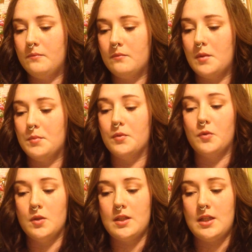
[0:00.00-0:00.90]
Number
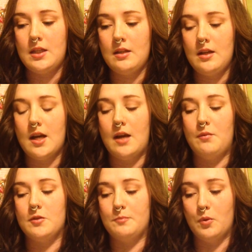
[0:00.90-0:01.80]
14, I
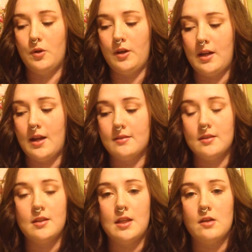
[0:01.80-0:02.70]
was born in
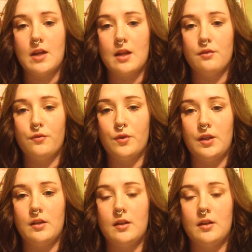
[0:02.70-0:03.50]
Escondido, California.